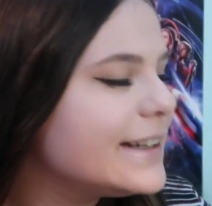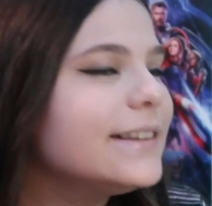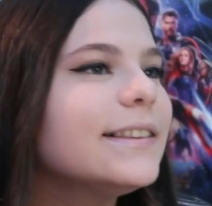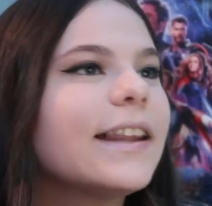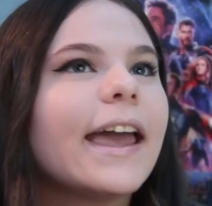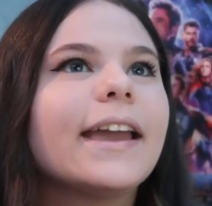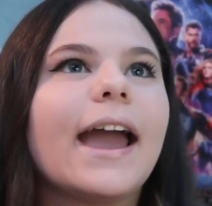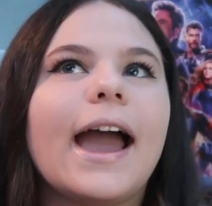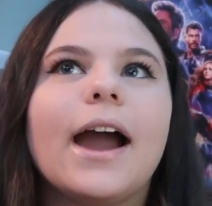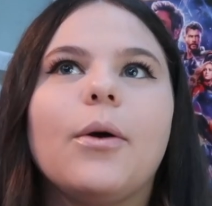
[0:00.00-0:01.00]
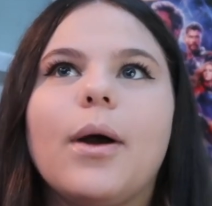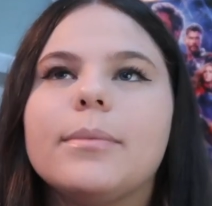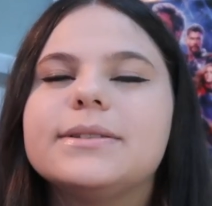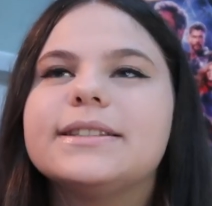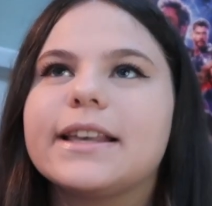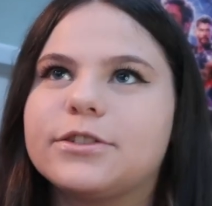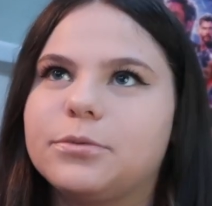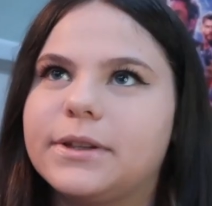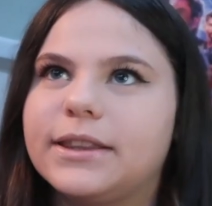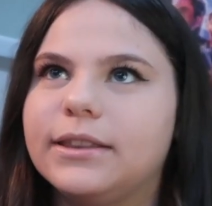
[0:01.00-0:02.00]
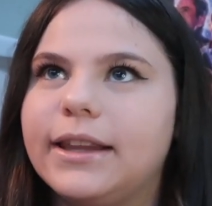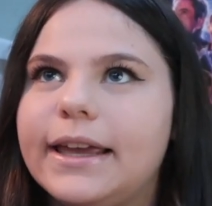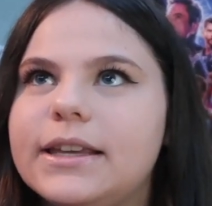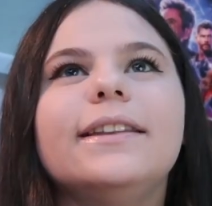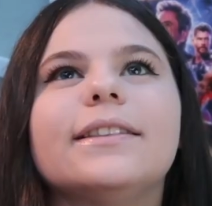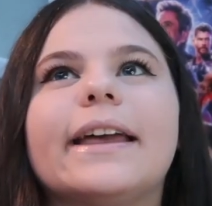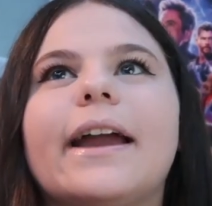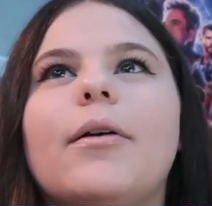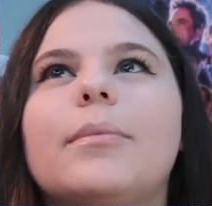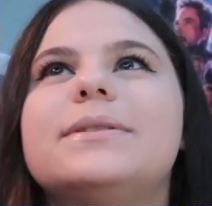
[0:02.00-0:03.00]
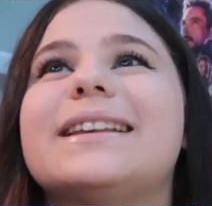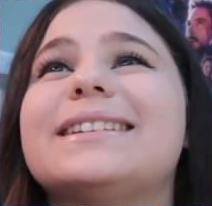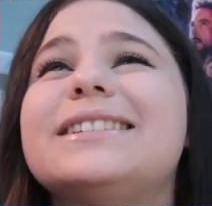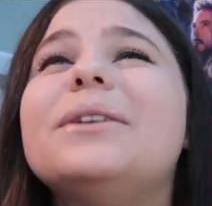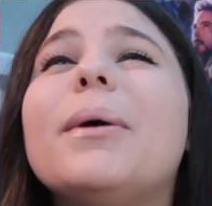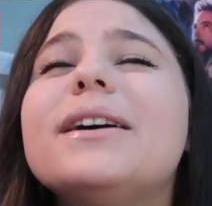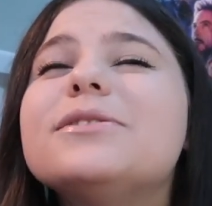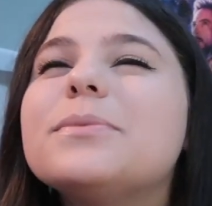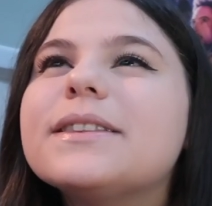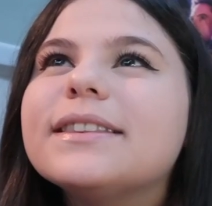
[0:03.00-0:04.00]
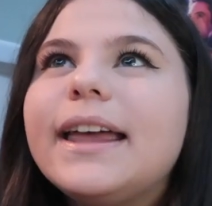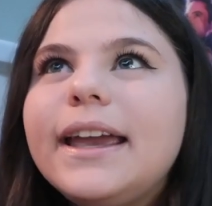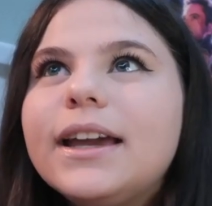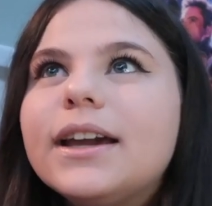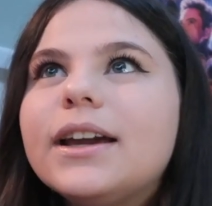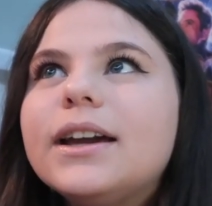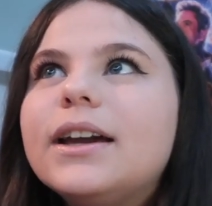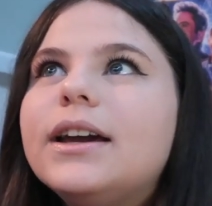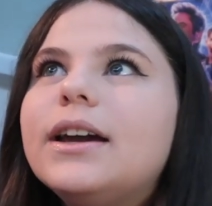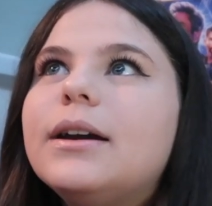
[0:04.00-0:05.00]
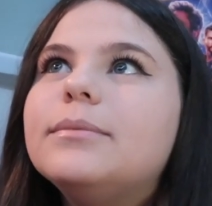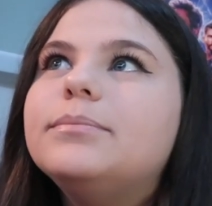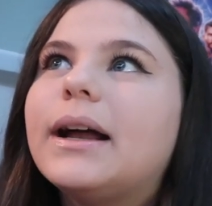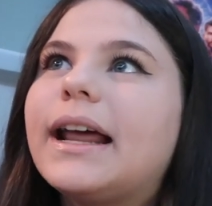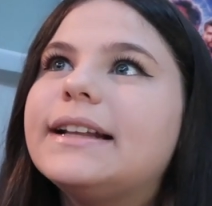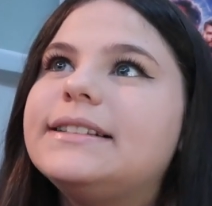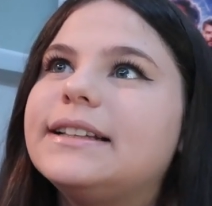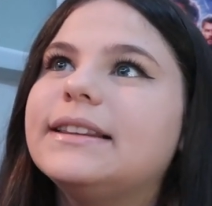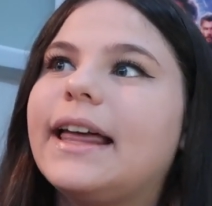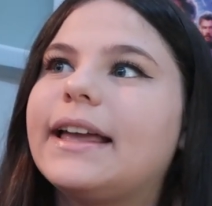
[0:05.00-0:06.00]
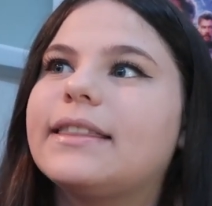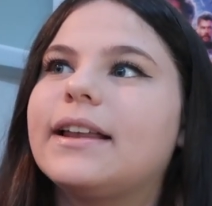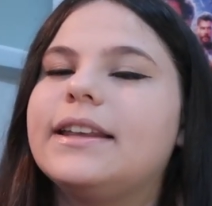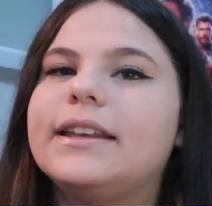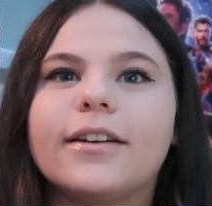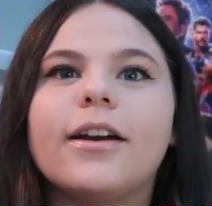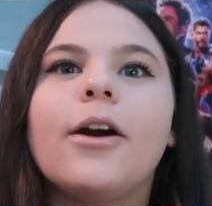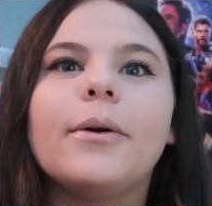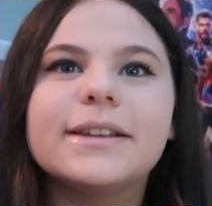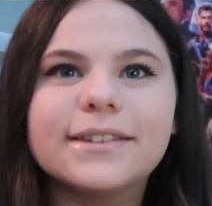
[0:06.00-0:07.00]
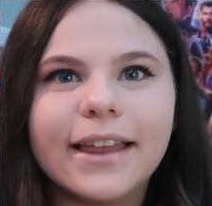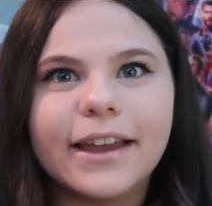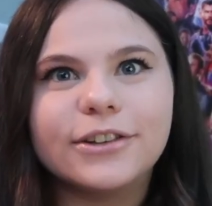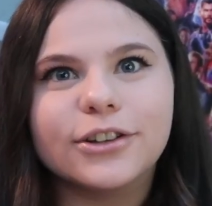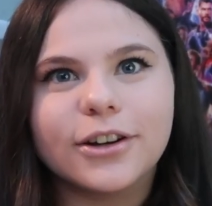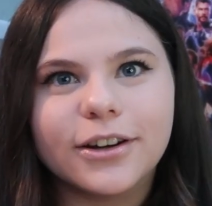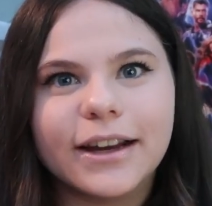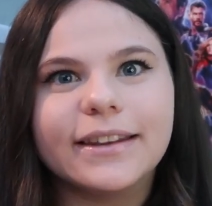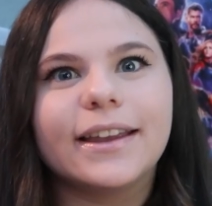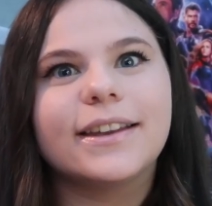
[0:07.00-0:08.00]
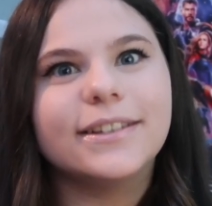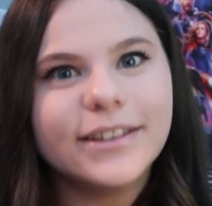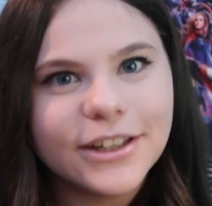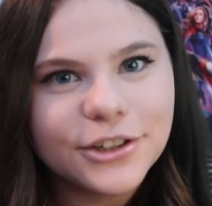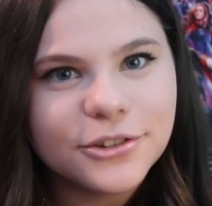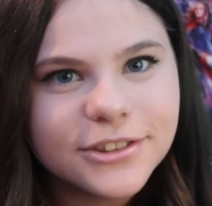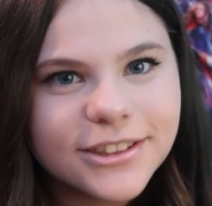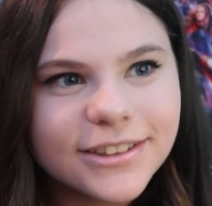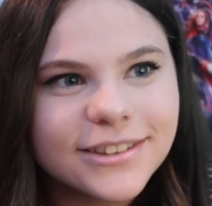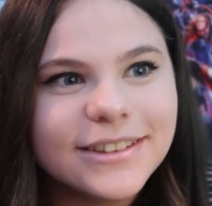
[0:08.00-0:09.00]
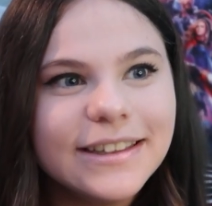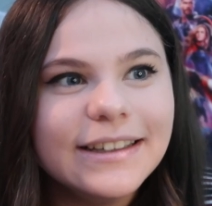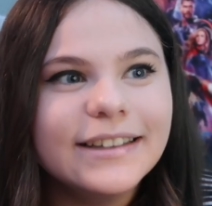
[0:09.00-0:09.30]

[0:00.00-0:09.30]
didn't like how obsessed with Lake, I didn't like how obsessed he was with Lake. But I did like that he always liked her and like continued to